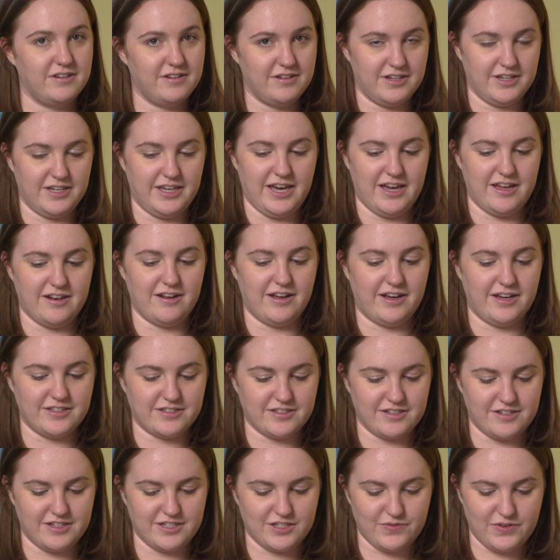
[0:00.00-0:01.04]
Again,
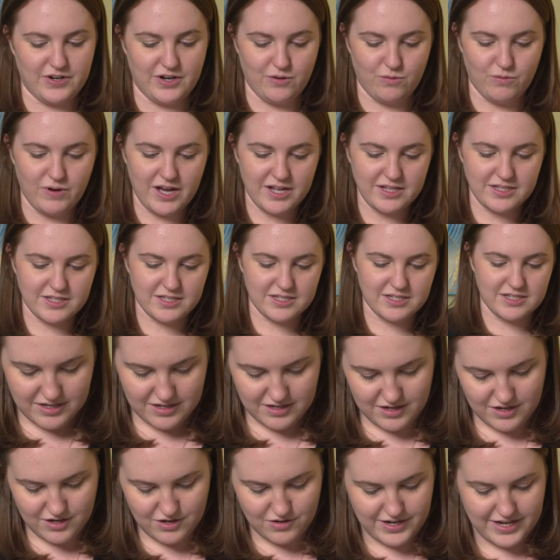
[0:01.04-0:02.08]
Iceland is very wet.
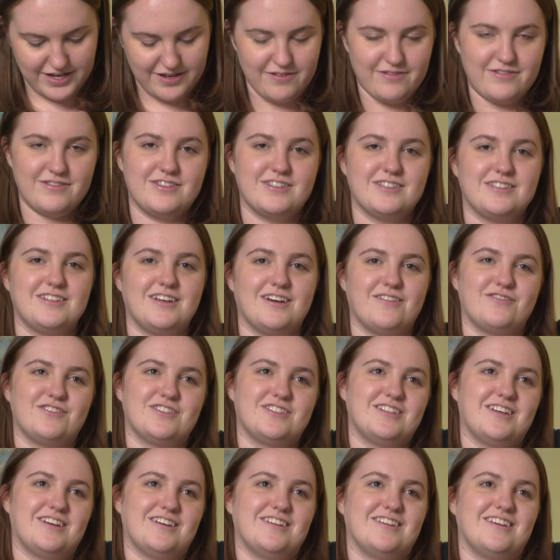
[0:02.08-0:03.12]
Oh, I
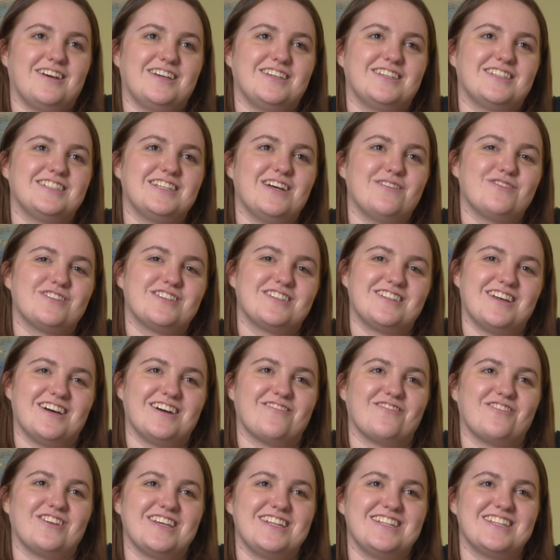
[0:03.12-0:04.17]
stuffed stuff
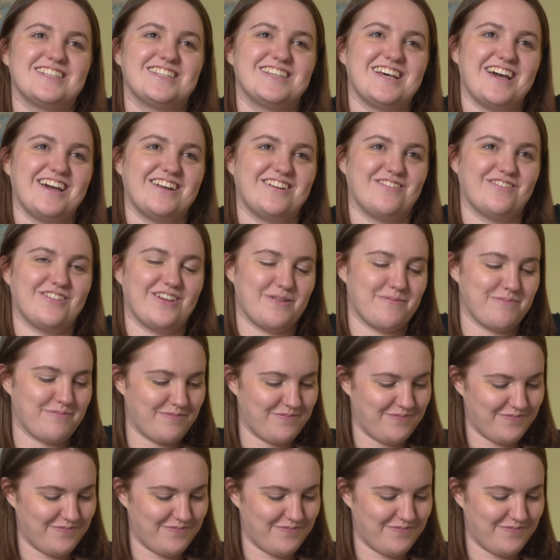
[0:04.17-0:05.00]
inside of them.